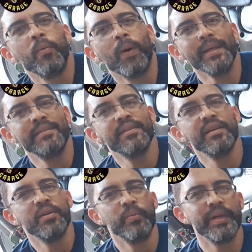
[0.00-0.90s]

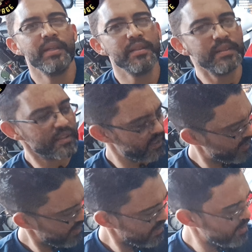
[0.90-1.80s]
White
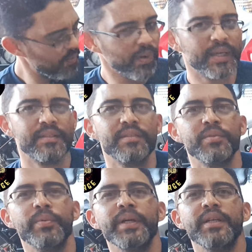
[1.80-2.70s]
wheels.
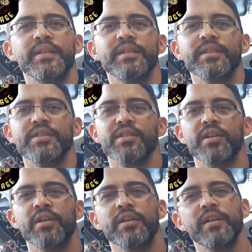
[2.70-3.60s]
White wheels
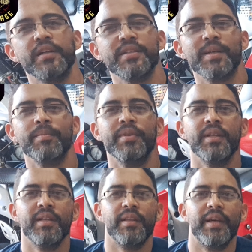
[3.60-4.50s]
are
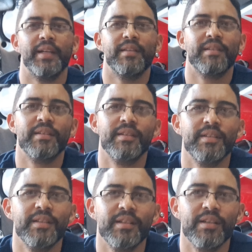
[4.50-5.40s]
something that
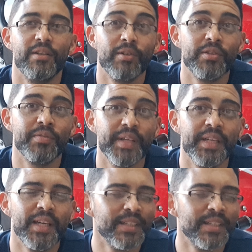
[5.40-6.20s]
looks very